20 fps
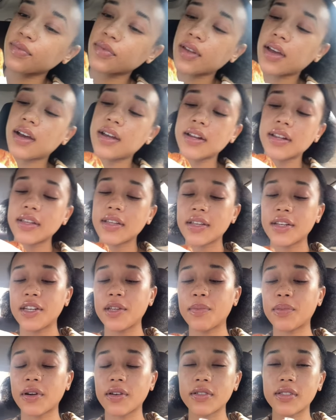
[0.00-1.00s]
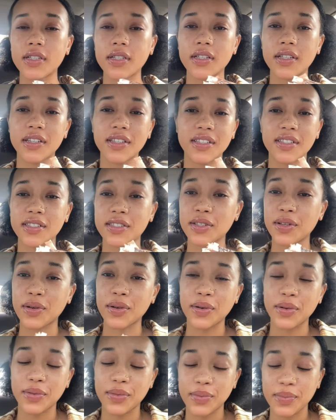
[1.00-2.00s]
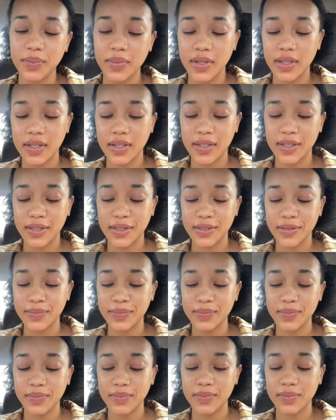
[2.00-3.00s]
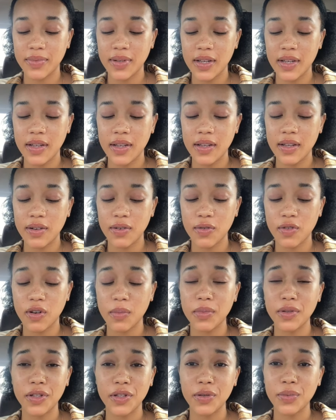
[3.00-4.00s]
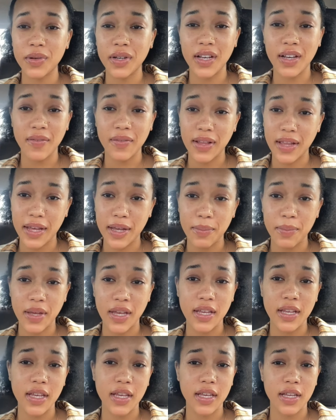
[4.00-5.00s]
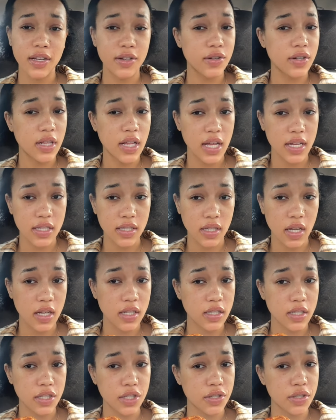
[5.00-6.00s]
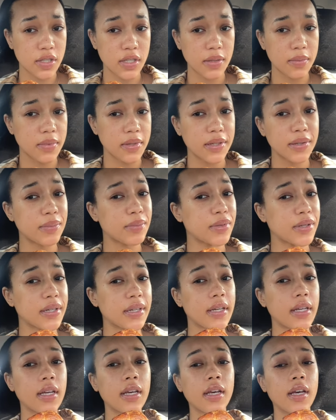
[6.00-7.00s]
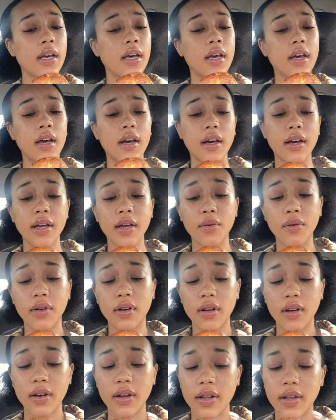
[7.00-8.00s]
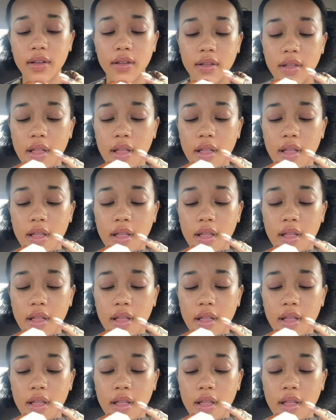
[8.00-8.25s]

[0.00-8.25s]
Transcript: I didn't get any protein in it, so yeah. Normally you would have like bacon or like sausage or something, but I didn't want all that.